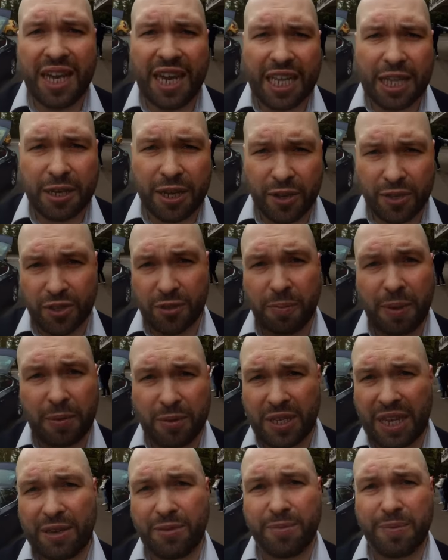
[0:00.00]
at the cost of
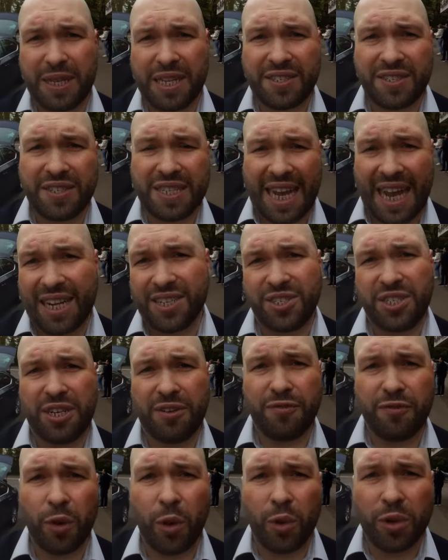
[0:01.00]
people's ability to actually
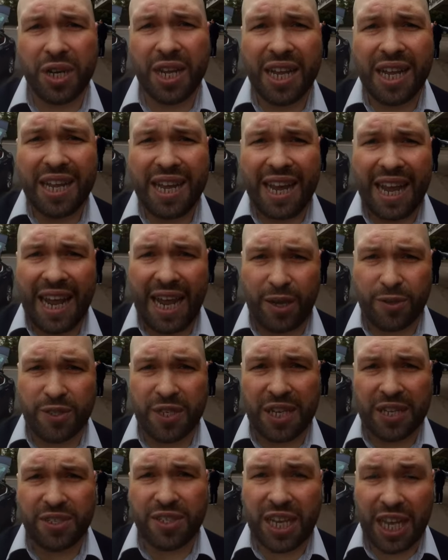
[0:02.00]
afford
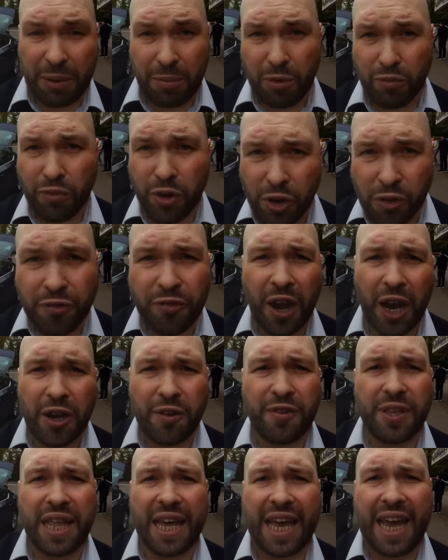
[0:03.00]
housing and to keep a roof
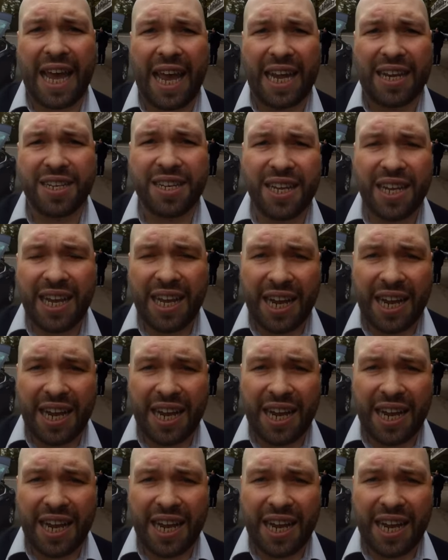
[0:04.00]
over their head.